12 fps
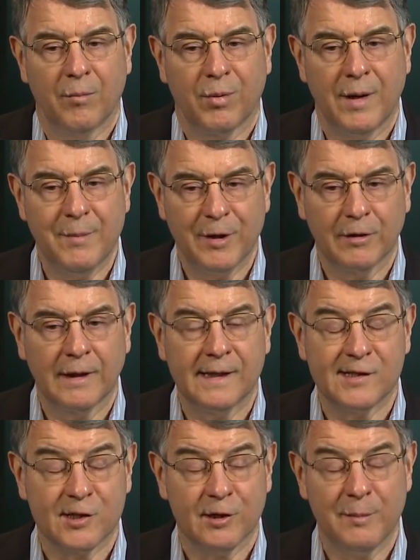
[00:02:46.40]
primarily
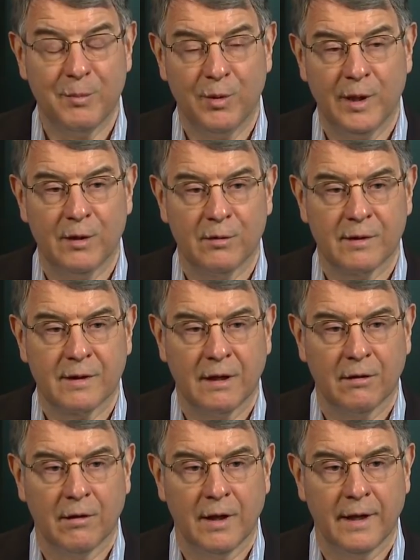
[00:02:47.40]
at Cherry Point, North
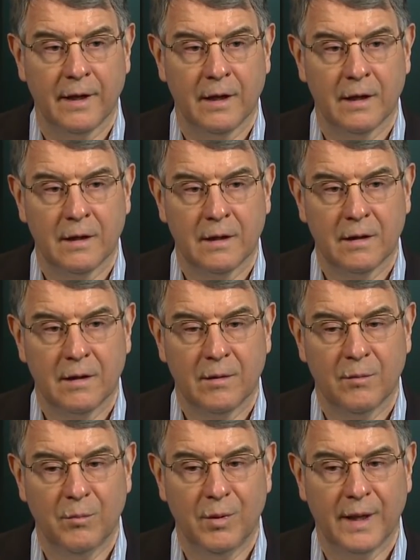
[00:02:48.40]
Carolina.
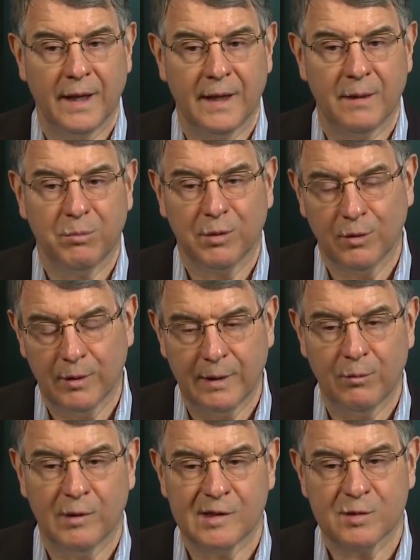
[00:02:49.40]
But I
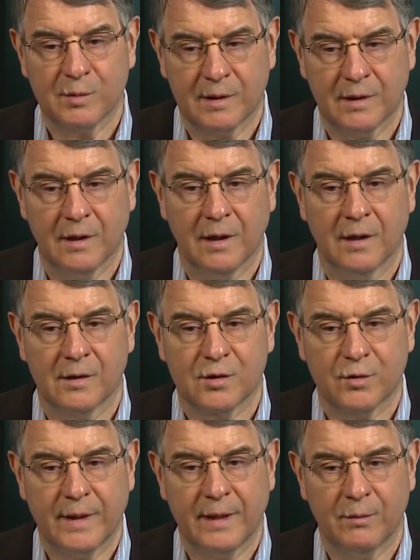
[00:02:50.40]
deployed once with a
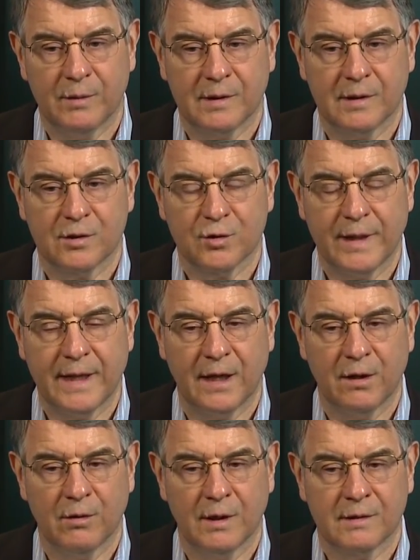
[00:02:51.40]

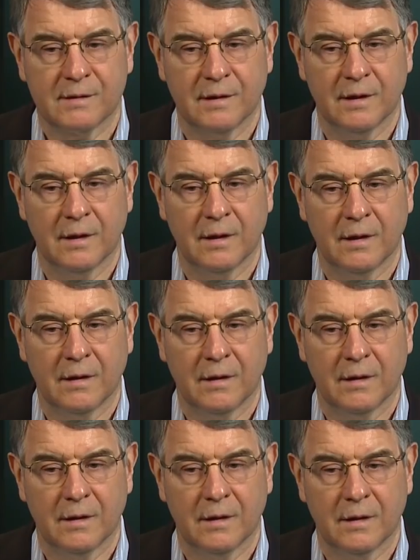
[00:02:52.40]
training unit to
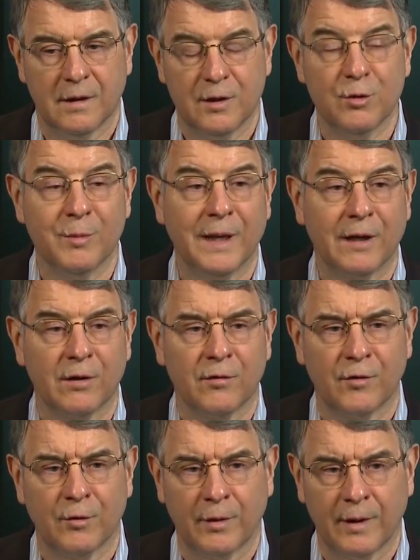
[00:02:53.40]
Yuma,
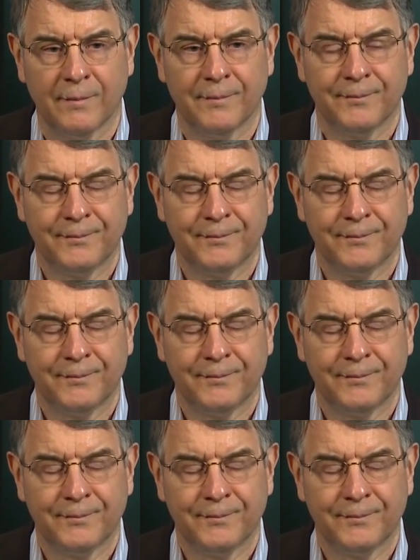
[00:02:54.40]
Arizona.